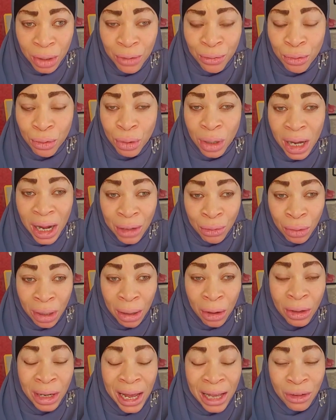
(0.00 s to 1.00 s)
If you can't do that,
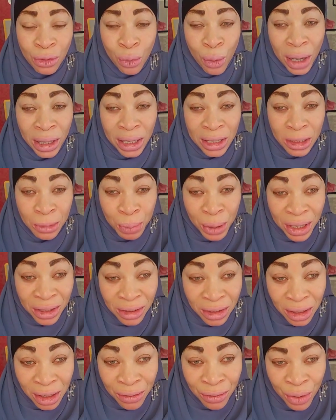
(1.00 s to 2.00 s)
because that's quite
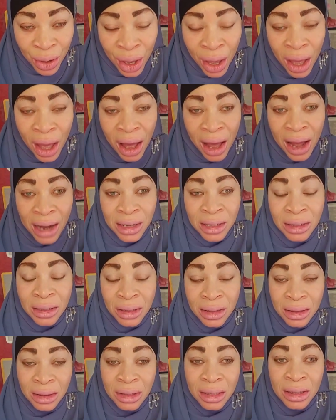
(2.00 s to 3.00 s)
expensive and it
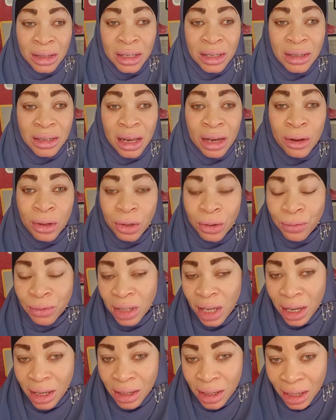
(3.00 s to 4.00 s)
needs a lot of
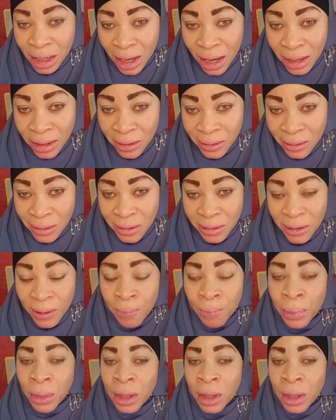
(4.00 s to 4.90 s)
technicalities,